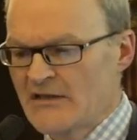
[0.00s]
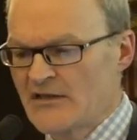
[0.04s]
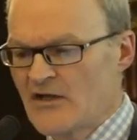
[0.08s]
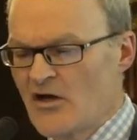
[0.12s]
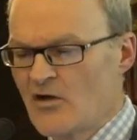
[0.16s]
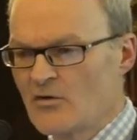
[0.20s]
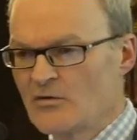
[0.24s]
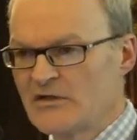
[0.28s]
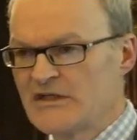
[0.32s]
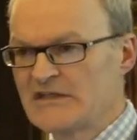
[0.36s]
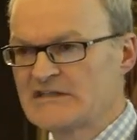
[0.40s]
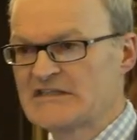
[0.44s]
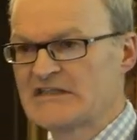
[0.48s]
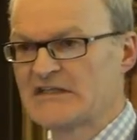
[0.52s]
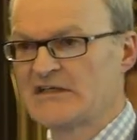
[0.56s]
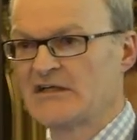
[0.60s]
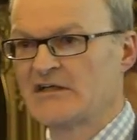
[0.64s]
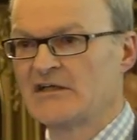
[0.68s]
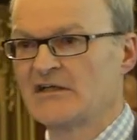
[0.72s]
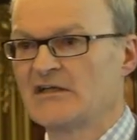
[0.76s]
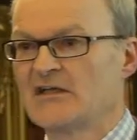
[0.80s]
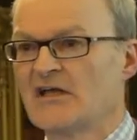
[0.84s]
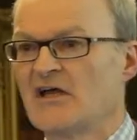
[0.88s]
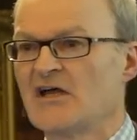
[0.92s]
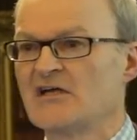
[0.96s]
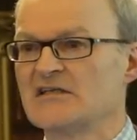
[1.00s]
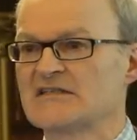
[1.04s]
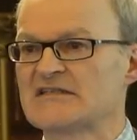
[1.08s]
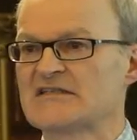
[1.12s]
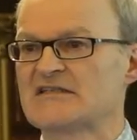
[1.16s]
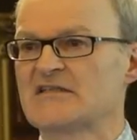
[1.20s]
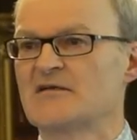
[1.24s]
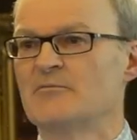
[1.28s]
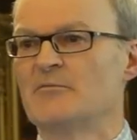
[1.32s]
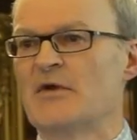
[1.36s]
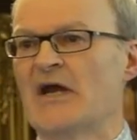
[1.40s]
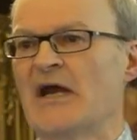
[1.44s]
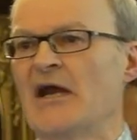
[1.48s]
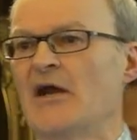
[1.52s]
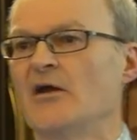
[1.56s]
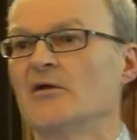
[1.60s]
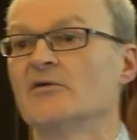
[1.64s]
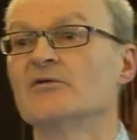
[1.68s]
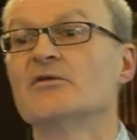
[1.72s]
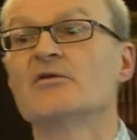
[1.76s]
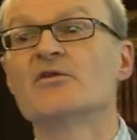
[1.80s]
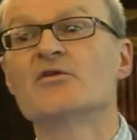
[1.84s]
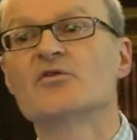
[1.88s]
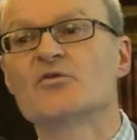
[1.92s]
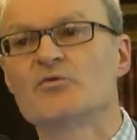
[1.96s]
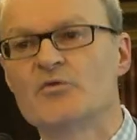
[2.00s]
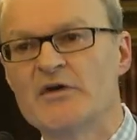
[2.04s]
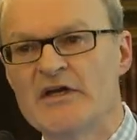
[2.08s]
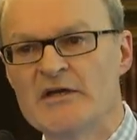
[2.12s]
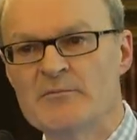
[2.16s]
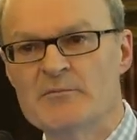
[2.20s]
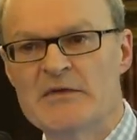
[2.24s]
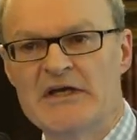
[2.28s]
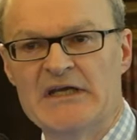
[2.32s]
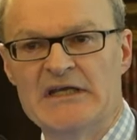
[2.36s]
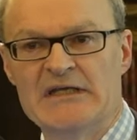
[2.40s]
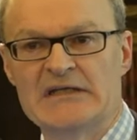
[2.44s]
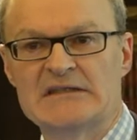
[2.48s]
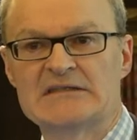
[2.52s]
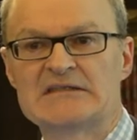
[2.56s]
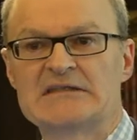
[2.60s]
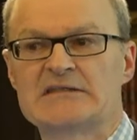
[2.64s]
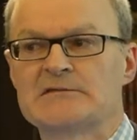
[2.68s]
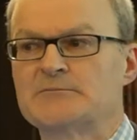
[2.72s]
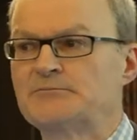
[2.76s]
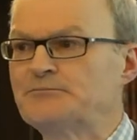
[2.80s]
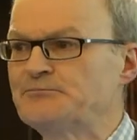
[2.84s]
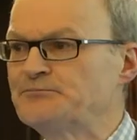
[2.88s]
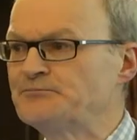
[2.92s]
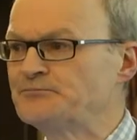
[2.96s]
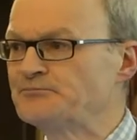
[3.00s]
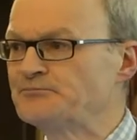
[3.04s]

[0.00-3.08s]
The whole incident lasts about 3 minutes.